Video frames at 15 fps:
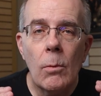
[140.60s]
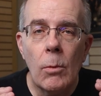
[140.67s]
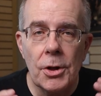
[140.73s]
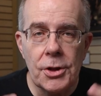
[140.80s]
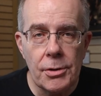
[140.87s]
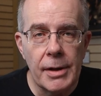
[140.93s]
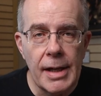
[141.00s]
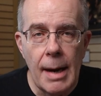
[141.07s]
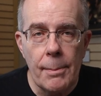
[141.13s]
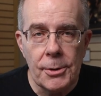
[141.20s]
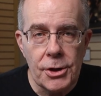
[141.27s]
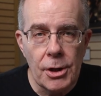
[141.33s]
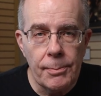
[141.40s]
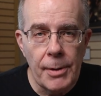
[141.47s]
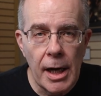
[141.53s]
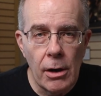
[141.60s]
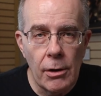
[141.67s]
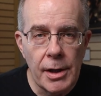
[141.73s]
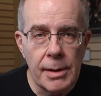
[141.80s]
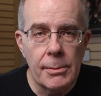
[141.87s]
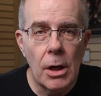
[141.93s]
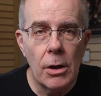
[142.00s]
once you're in aperture
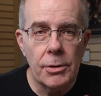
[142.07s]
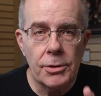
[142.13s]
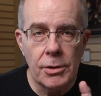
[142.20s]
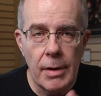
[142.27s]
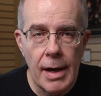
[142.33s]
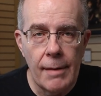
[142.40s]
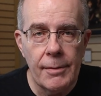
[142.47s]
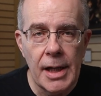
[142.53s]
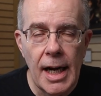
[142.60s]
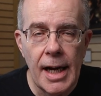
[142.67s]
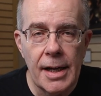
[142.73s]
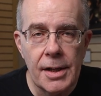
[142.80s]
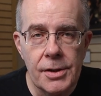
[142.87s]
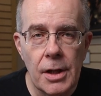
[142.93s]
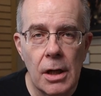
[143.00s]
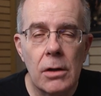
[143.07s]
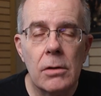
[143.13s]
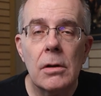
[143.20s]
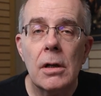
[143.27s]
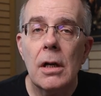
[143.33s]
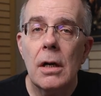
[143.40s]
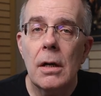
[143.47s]
priority mode and you have an I S O,